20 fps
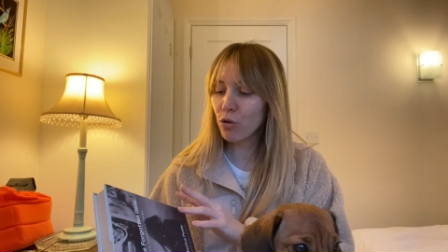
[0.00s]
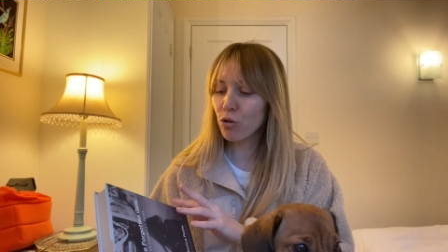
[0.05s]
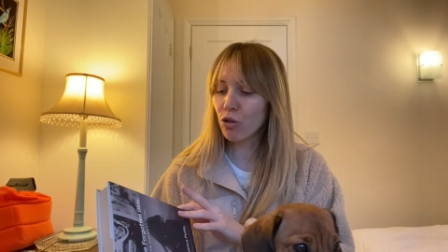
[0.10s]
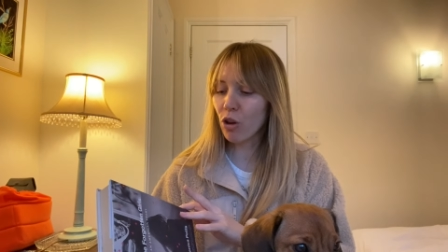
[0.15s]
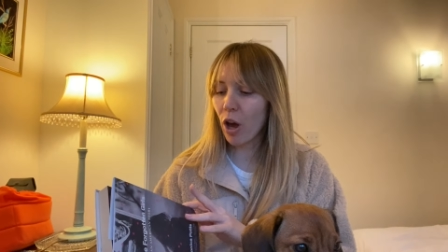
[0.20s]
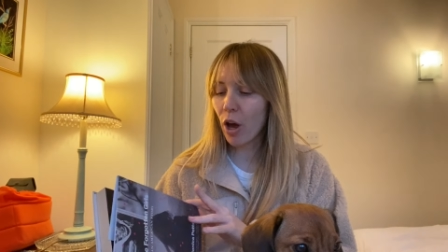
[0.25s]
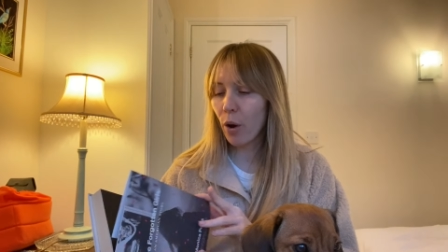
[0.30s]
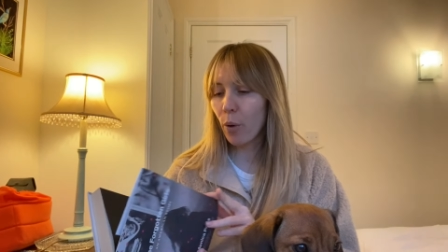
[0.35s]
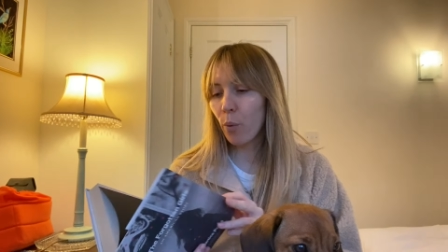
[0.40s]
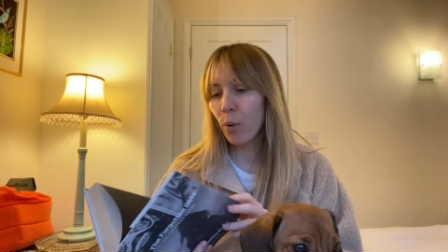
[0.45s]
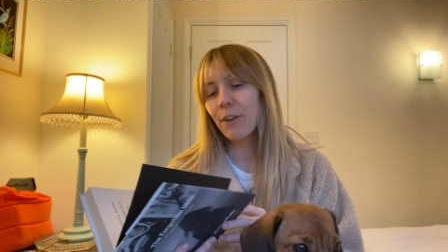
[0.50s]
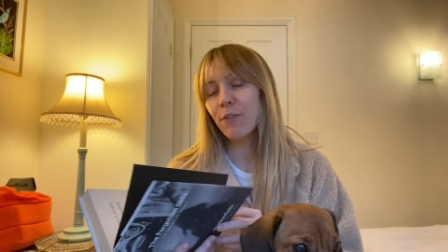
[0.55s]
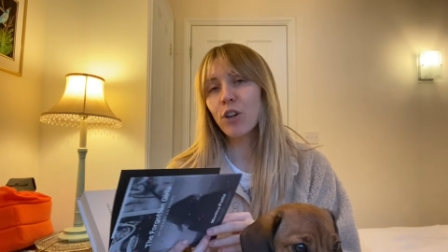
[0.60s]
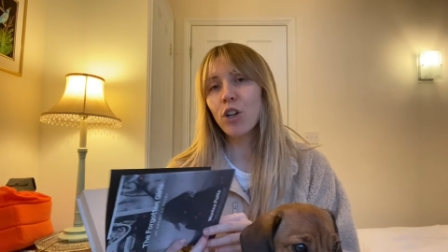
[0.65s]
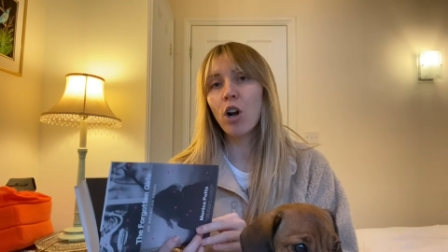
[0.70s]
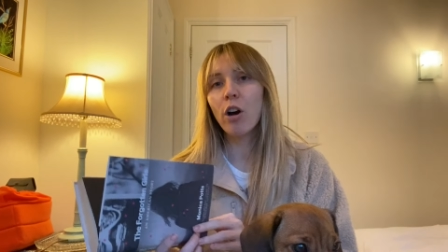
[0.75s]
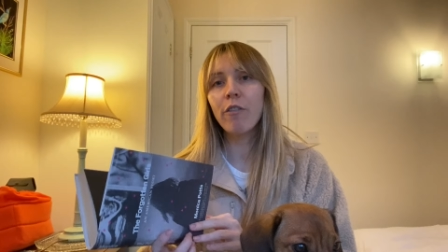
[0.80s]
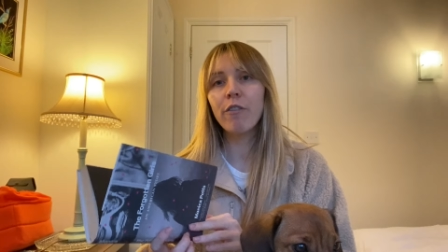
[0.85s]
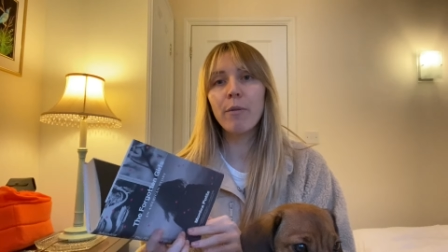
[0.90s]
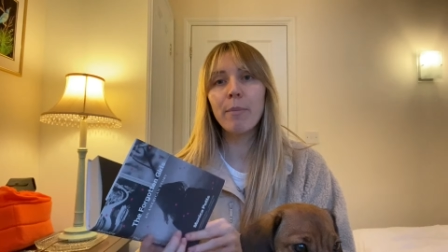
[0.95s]
So if you're
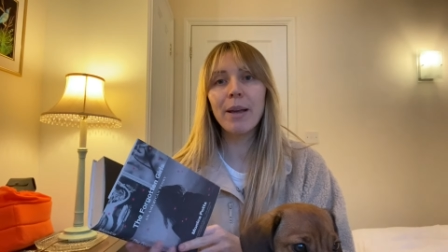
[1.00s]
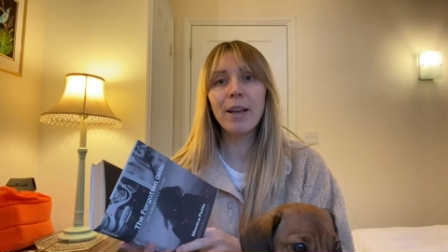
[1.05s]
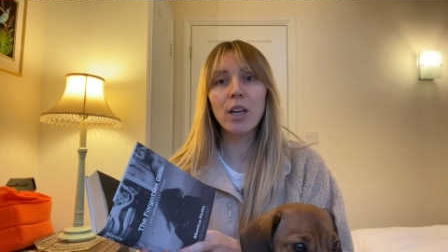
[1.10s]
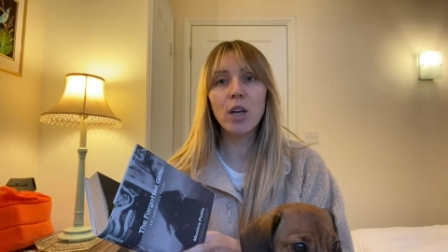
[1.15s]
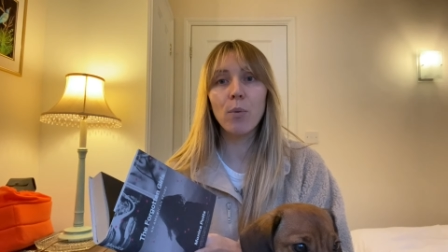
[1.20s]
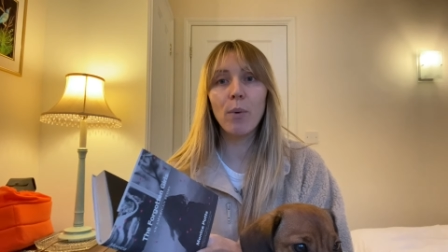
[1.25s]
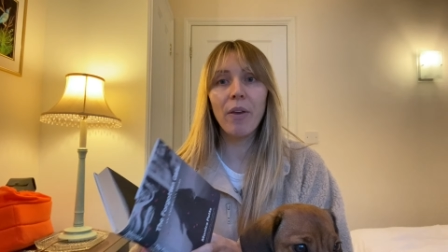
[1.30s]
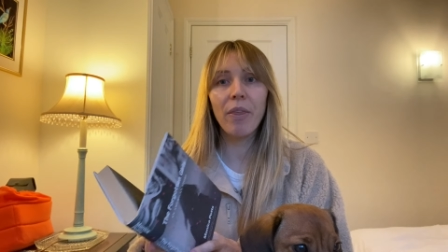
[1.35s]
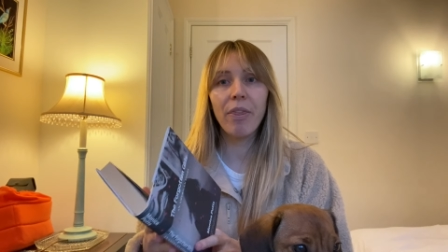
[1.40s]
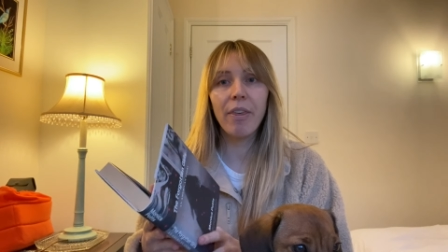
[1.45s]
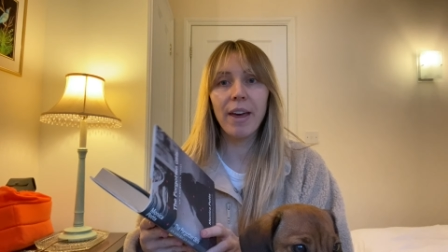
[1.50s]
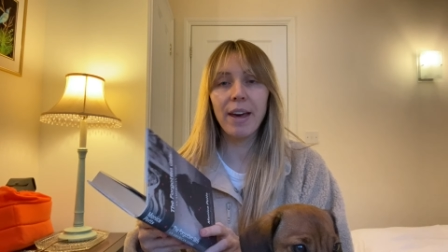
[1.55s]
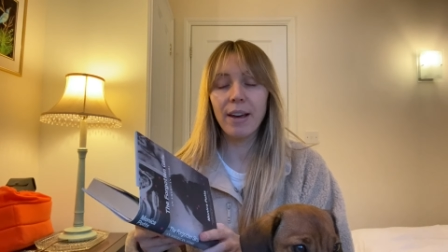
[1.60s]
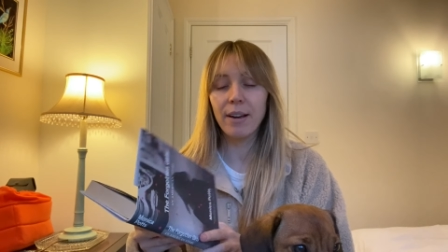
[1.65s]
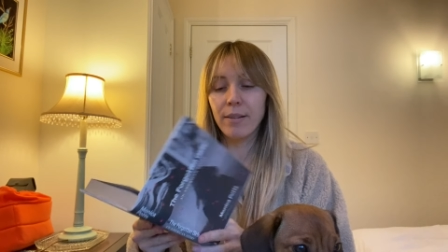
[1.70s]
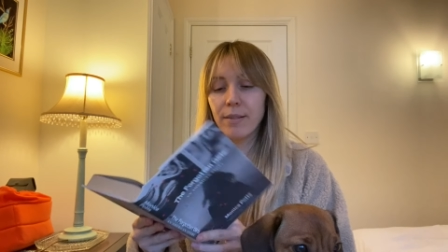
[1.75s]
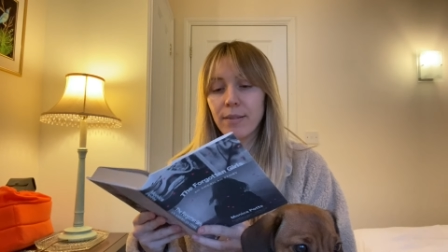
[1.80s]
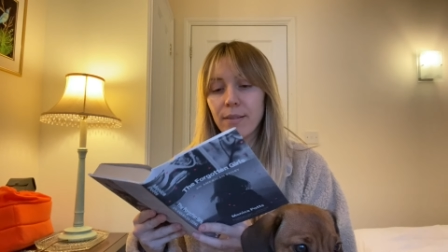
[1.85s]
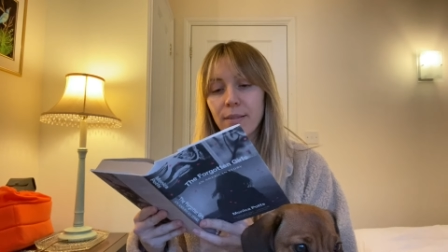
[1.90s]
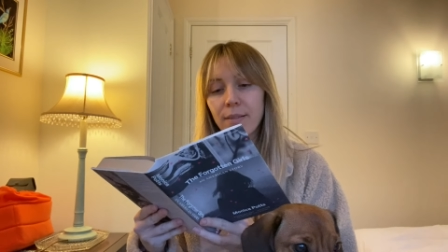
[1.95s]
not familiar with
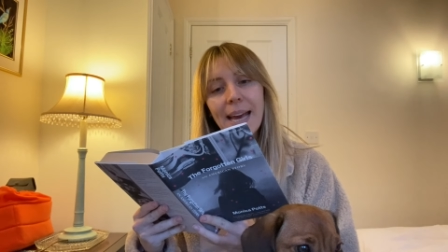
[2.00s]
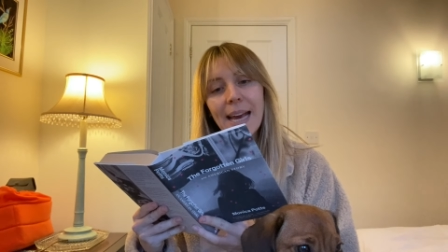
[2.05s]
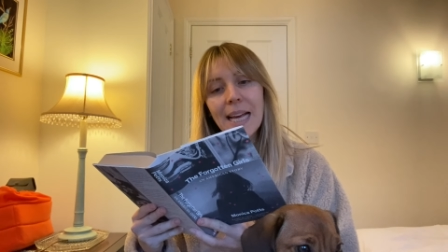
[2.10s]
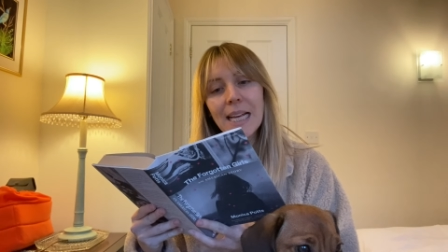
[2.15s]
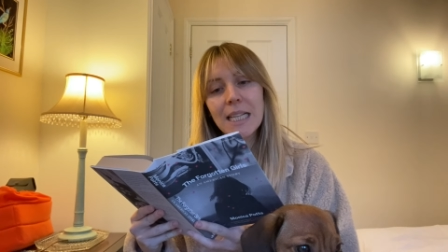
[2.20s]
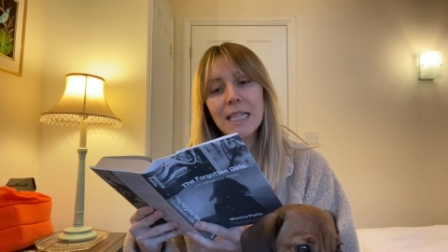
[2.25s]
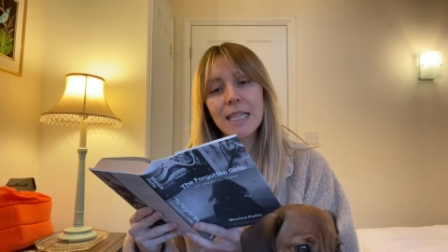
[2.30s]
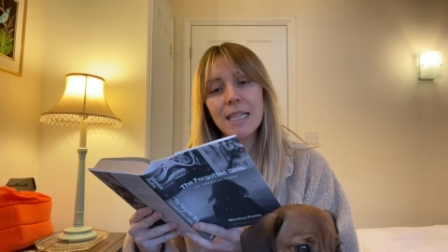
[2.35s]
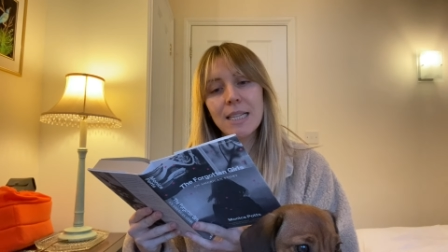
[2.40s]
this, it